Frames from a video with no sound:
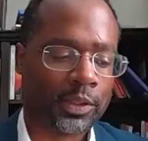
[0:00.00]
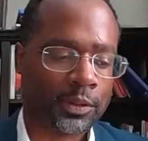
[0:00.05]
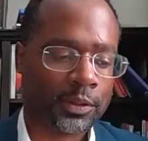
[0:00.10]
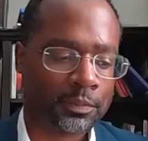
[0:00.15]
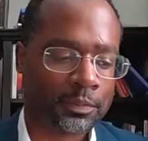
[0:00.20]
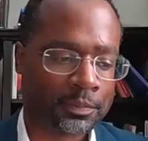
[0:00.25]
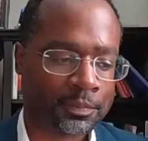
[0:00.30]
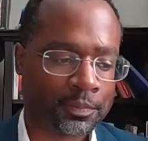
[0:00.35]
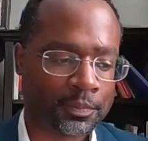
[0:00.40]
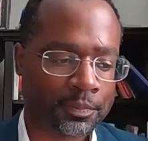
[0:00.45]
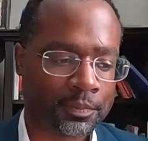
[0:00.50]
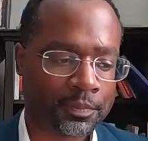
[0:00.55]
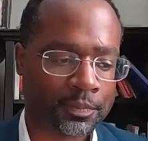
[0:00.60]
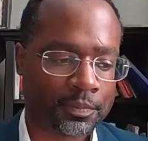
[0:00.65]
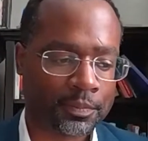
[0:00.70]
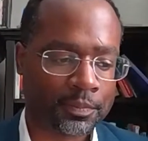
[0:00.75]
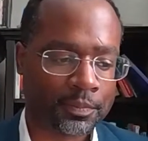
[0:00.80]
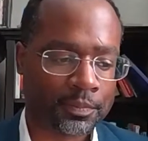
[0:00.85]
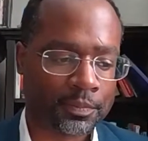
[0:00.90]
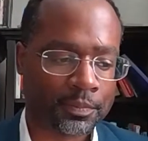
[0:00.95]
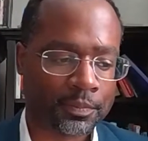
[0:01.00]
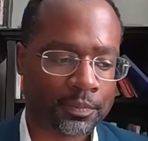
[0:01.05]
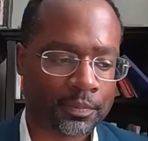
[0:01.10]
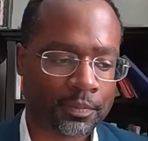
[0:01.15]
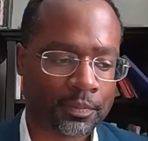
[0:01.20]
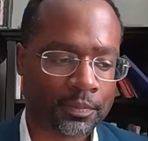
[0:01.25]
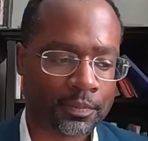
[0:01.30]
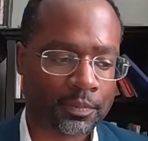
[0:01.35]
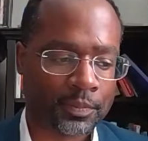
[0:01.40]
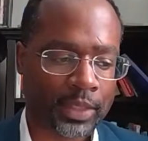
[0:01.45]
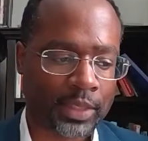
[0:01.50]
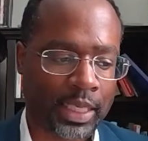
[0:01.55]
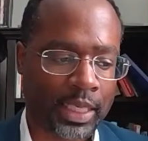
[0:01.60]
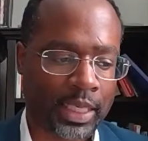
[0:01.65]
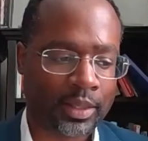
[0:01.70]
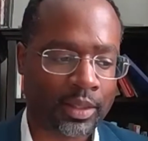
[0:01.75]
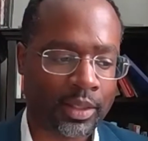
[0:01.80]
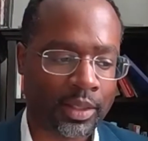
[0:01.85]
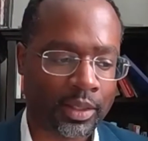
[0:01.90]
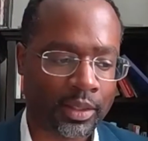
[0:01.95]
So um,
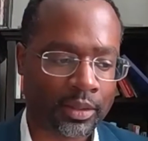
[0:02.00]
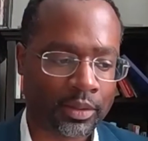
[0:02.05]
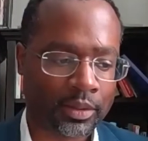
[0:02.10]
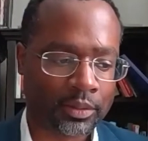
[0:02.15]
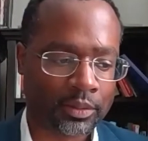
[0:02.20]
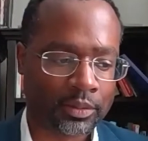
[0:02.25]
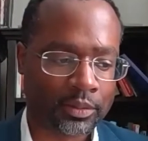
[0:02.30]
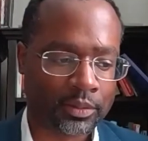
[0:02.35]
I think